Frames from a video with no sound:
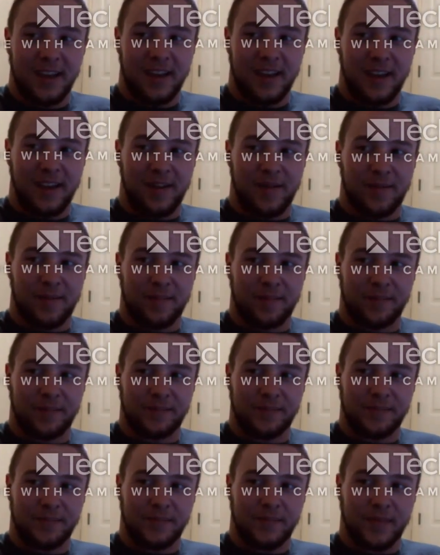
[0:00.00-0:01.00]
Um,
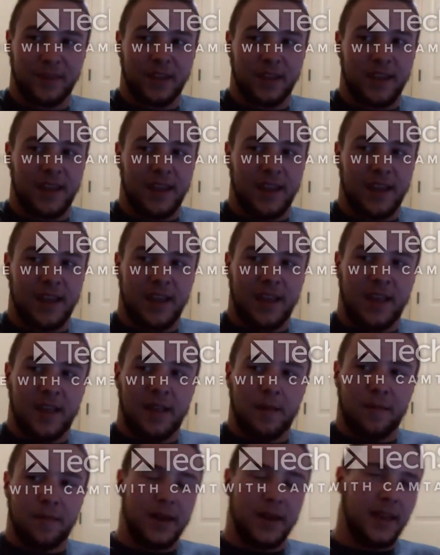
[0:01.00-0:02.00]

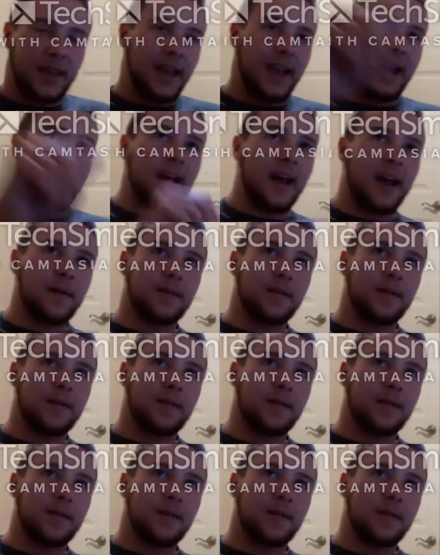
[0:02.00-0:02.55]
but yeah,